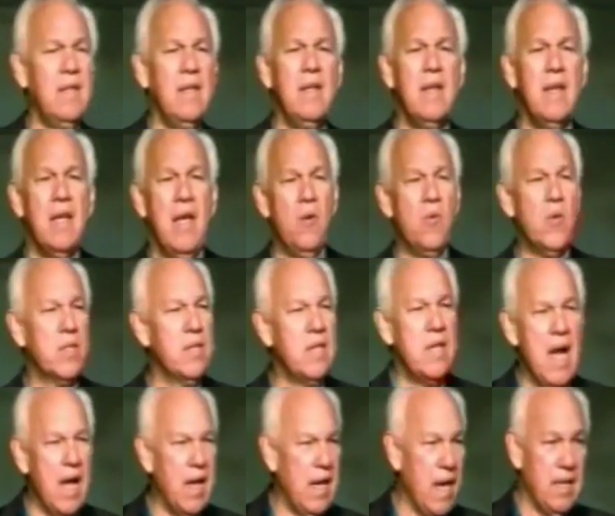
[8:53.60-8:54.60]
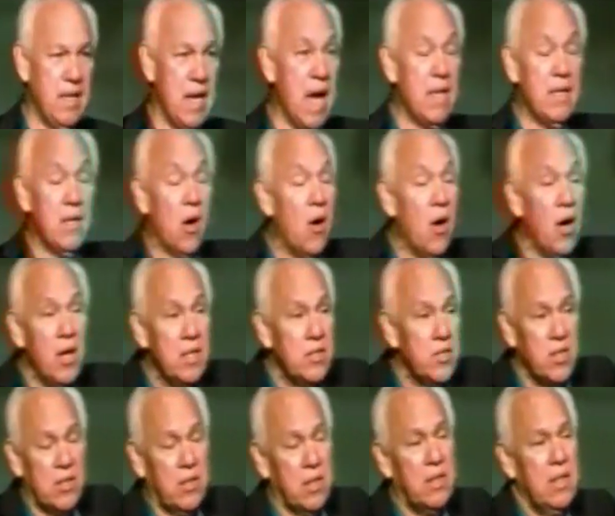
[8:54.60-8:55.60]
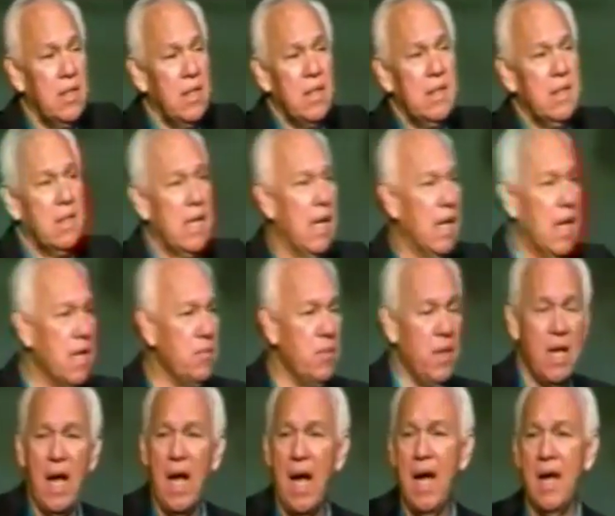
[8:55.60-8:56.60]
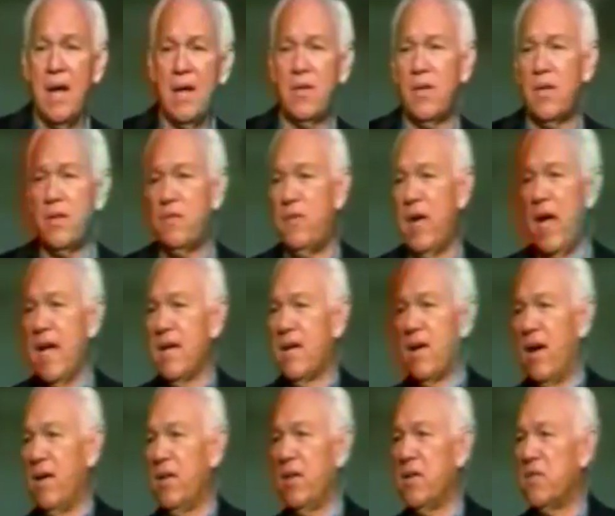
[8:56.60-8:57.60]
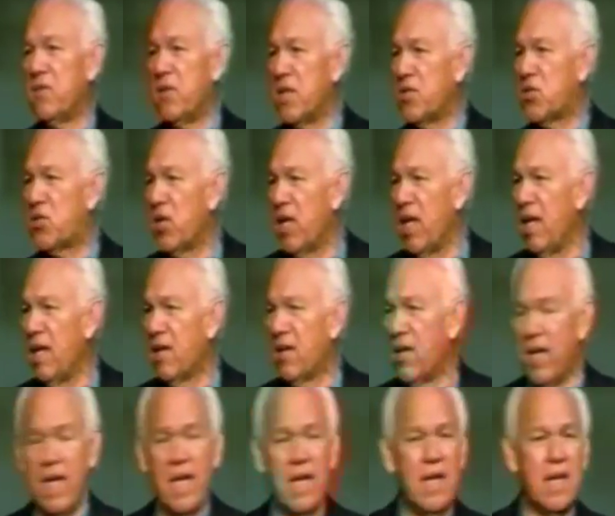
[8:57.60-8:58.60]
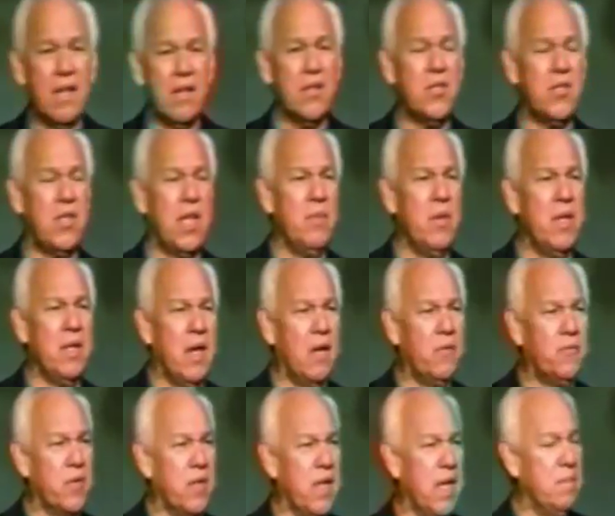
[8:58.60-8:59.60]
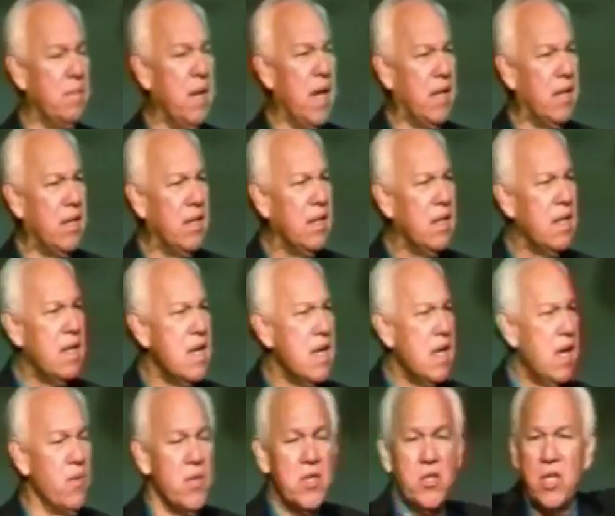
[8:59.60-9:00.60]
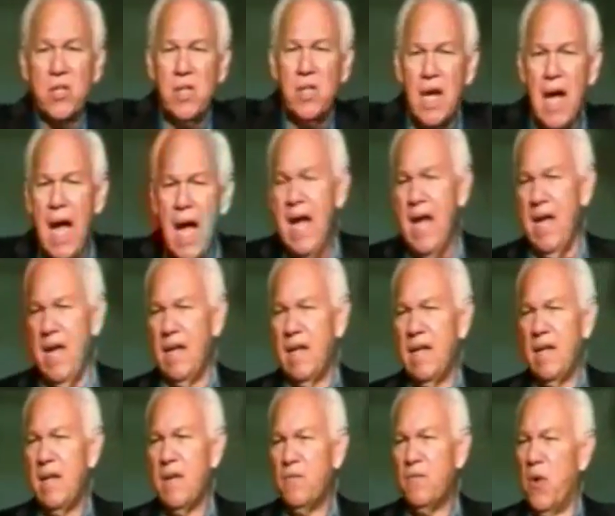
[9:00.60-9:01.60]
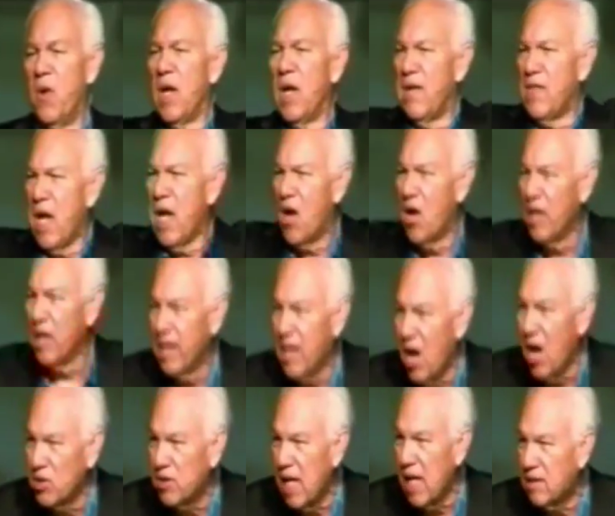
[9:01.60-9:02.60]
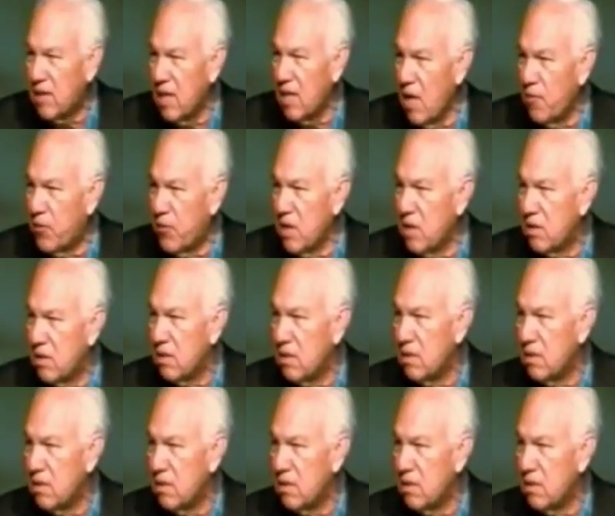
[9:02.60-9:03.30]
He was not going to LABI or Vanguard University or any other seminary for that matter. He was just a guy full of the Holy Ghost. That's the difference.